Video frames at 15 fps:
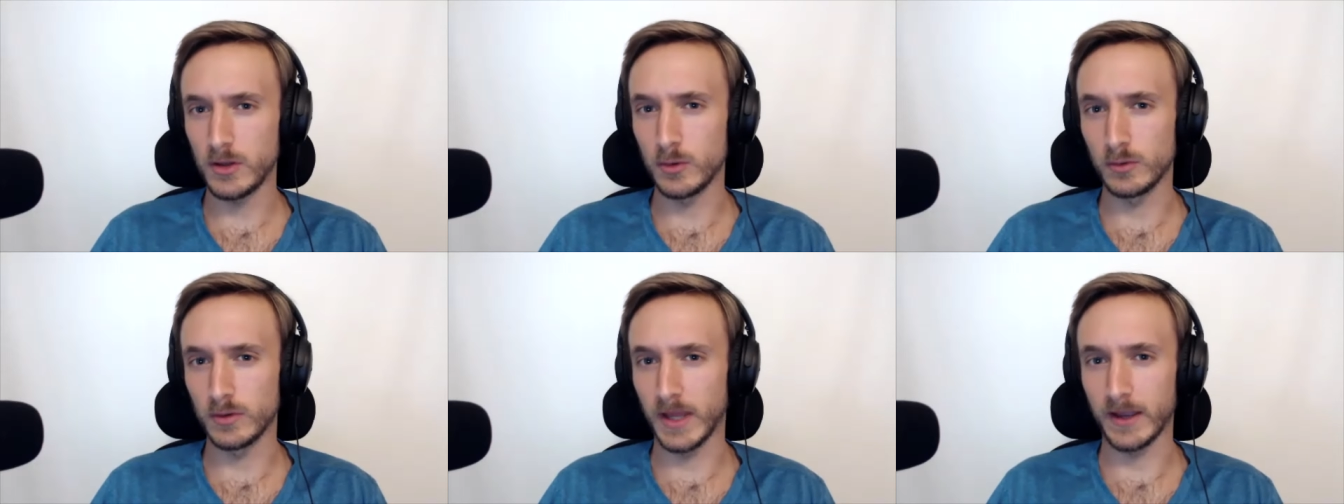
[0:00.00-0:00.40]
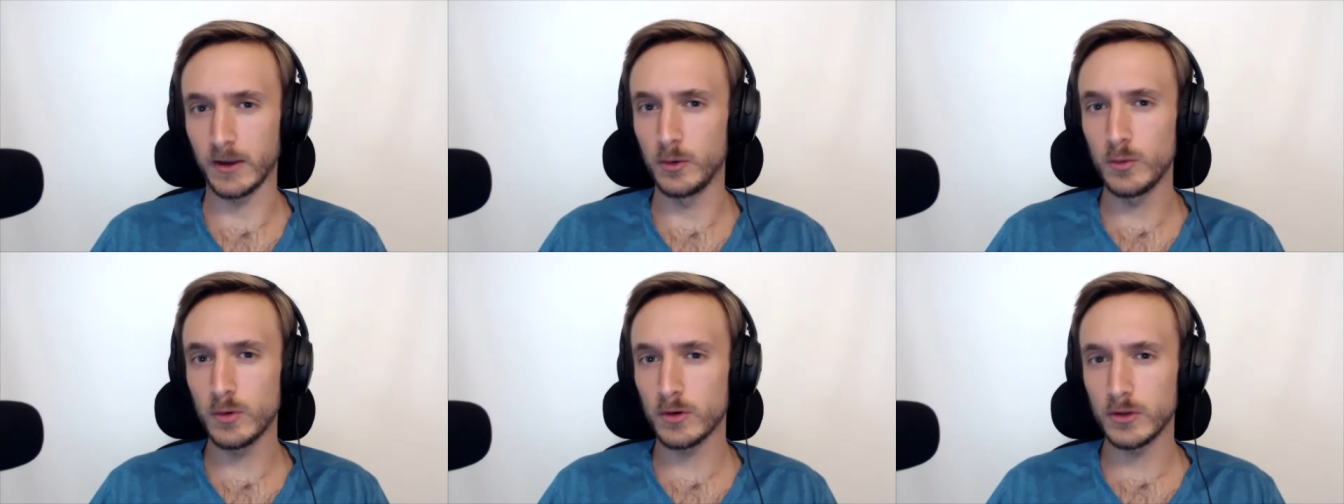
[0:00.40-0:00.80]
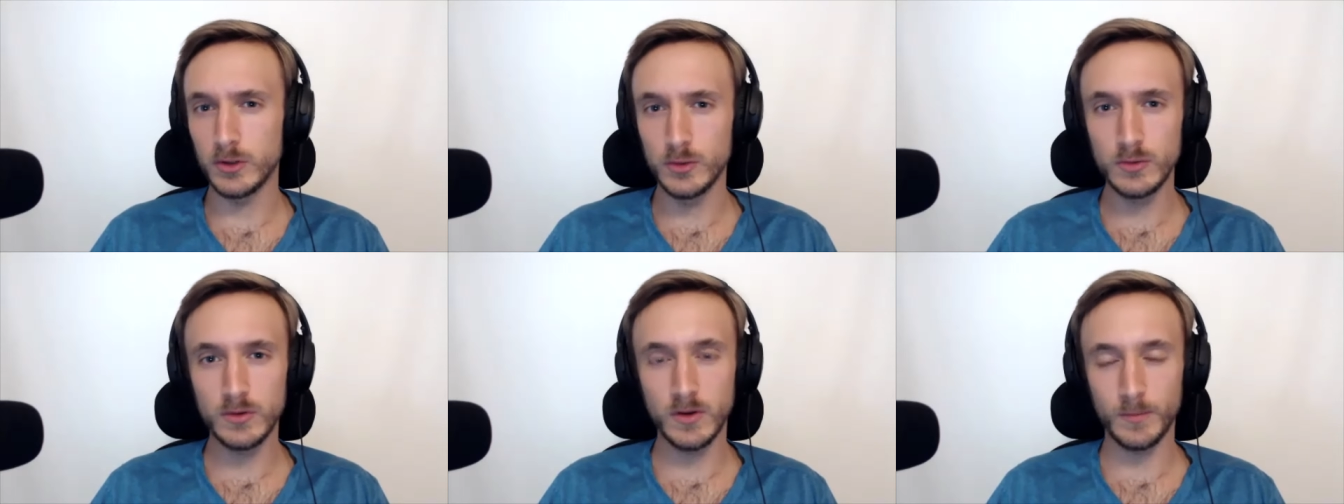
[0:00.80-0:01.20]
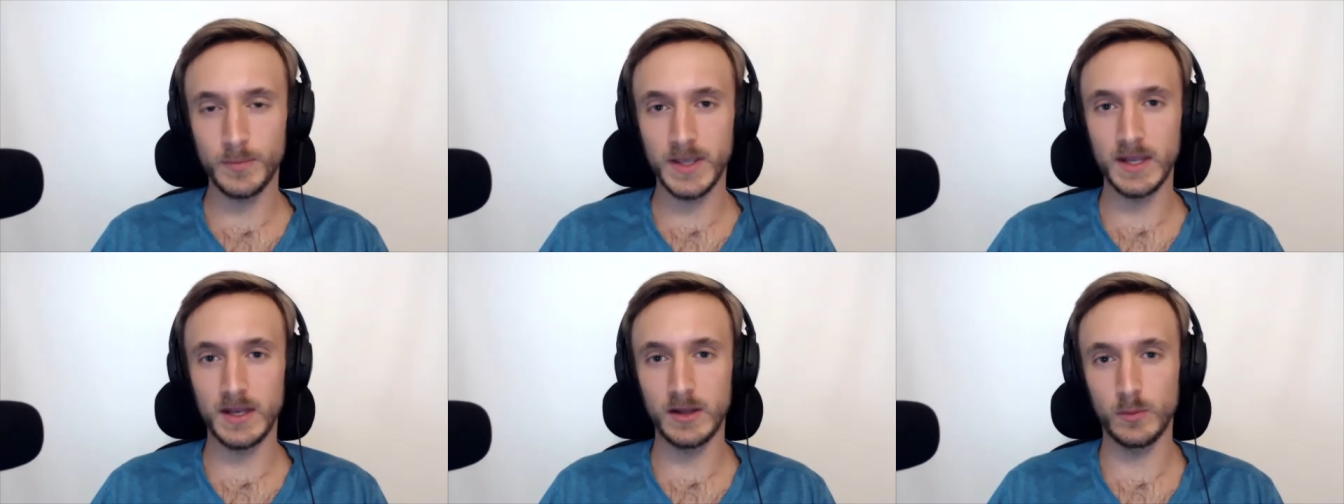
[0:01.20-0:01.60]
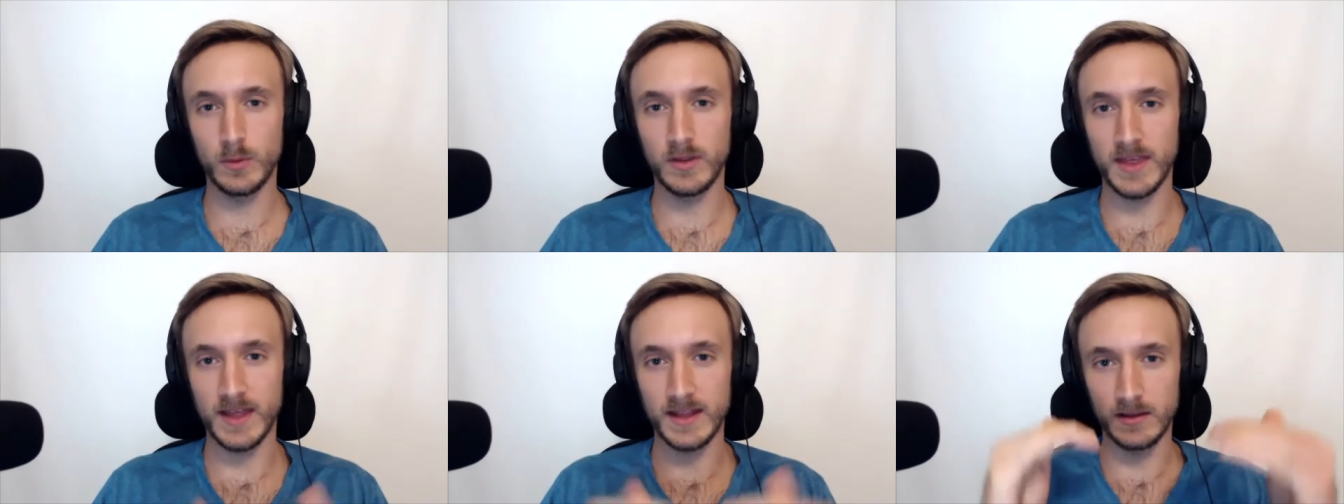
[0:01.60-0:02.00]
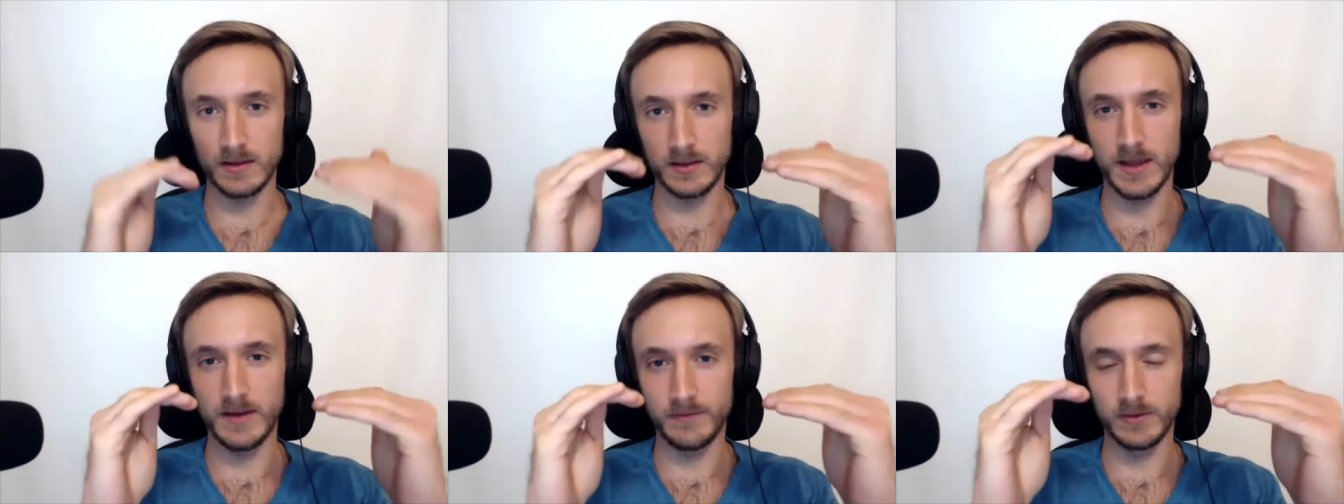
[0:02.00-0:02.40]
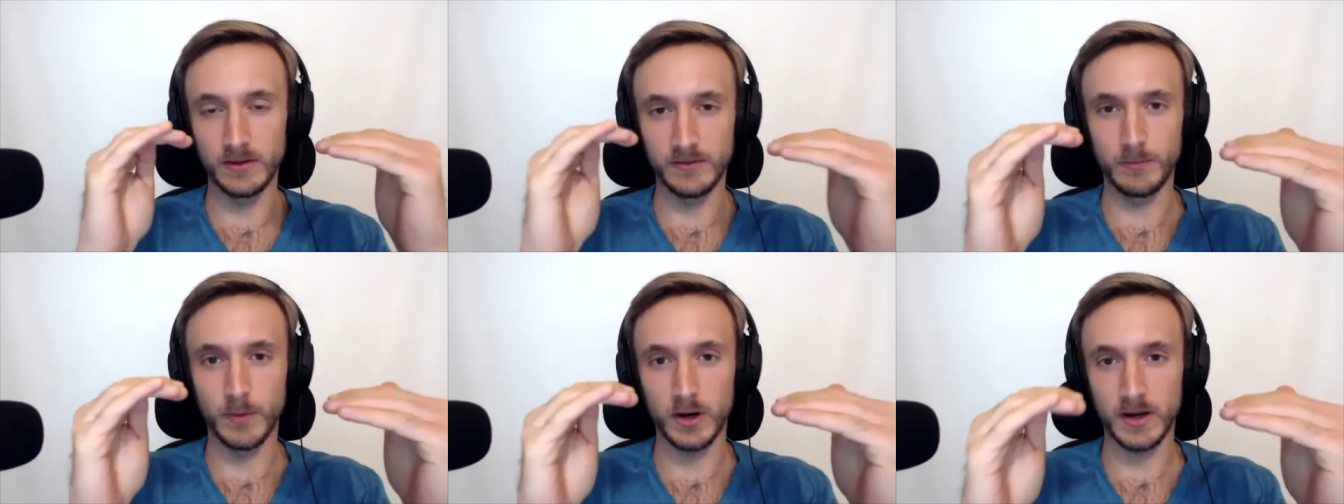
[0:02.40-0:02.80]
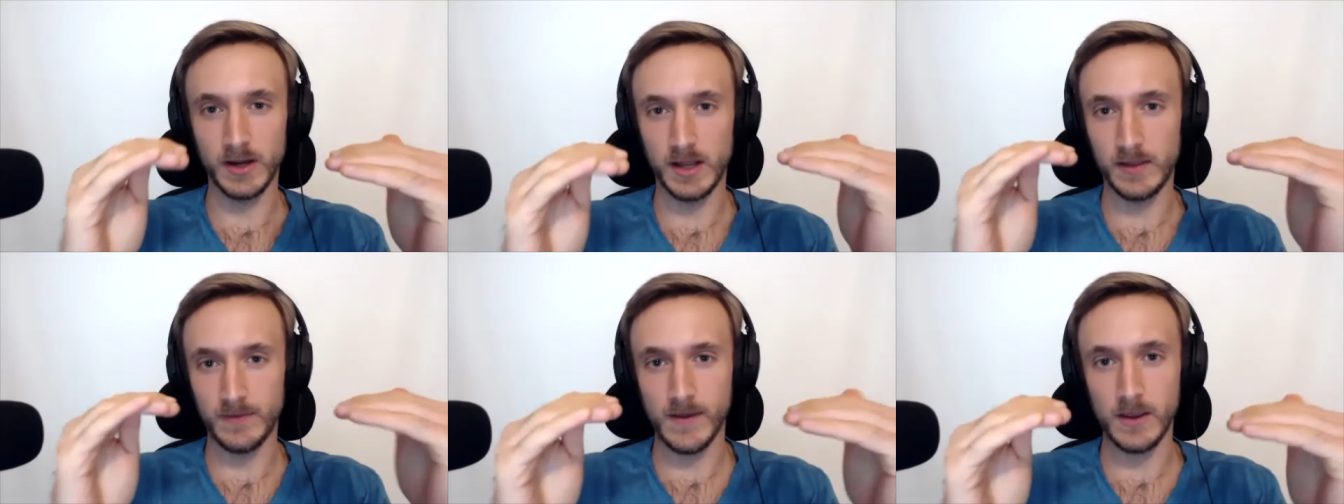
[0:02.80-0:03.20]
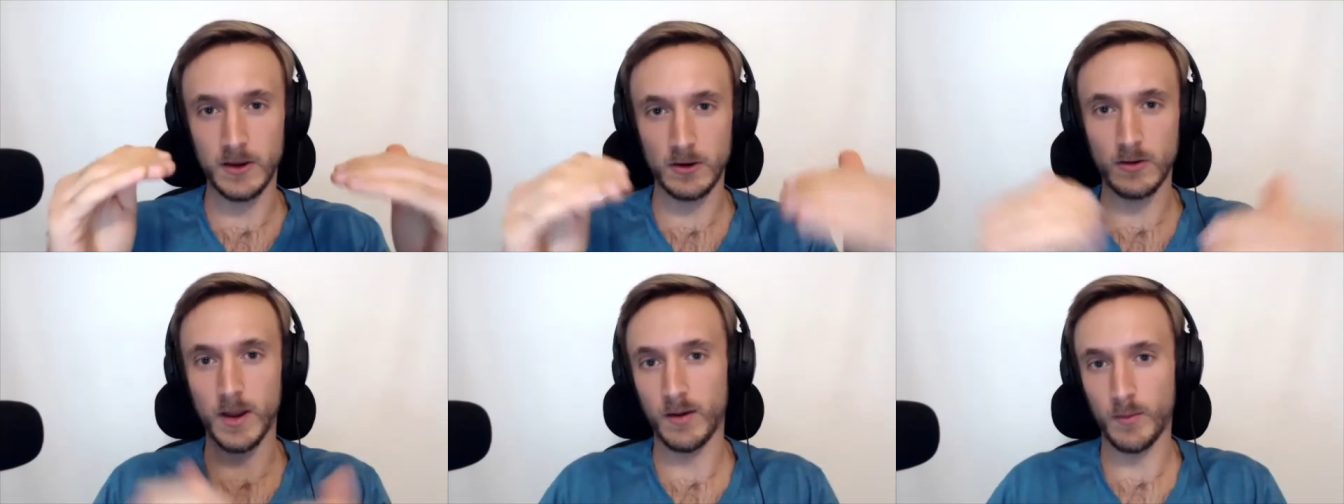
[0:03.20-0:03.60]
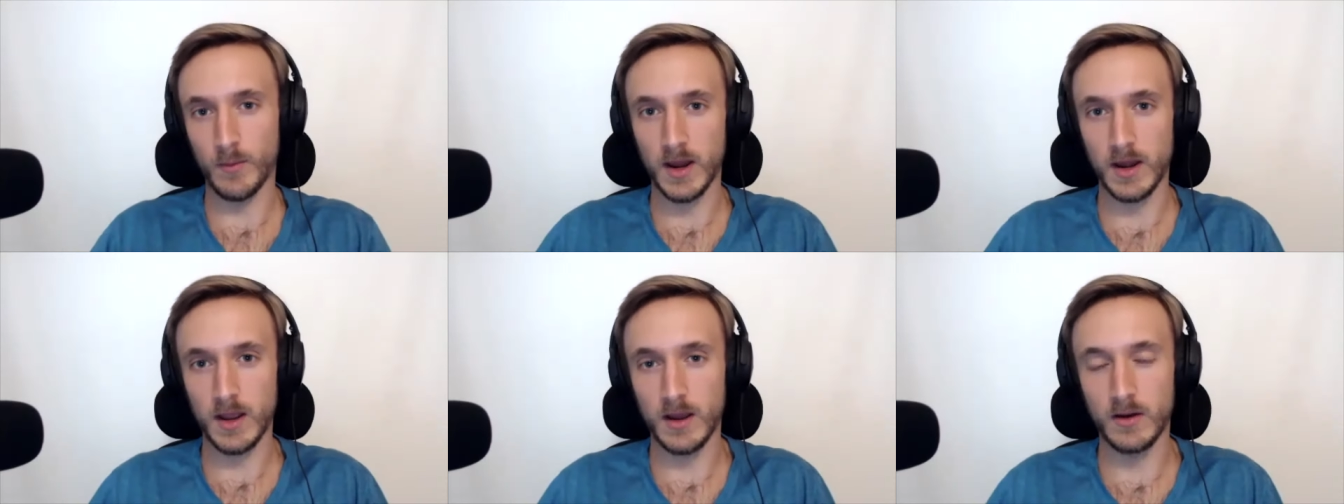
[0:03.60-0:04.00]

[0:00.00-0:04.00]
Like, who are you competing with at the level of marketing that you're at right now?